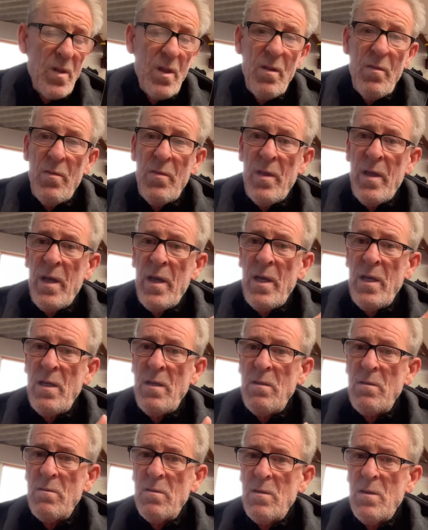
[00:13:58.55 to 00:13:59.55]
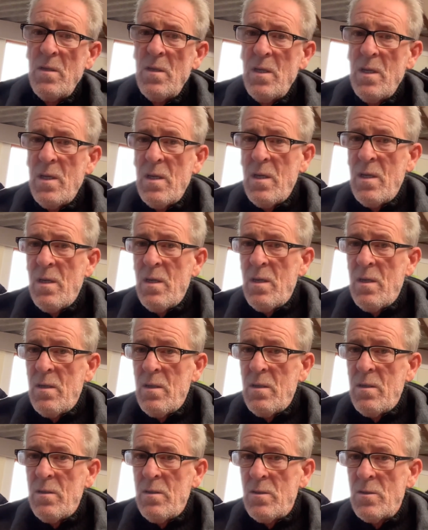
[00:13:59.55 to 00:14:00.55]
There's
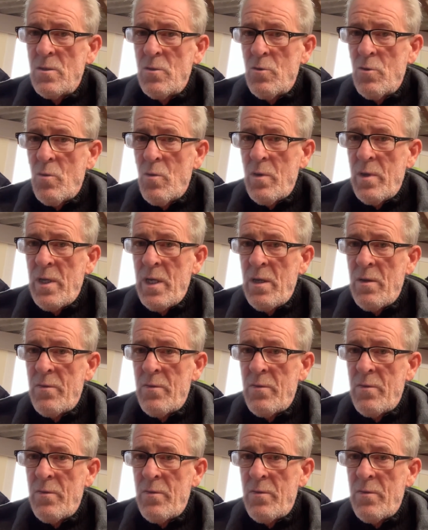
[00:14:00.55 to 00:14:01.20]
another one here,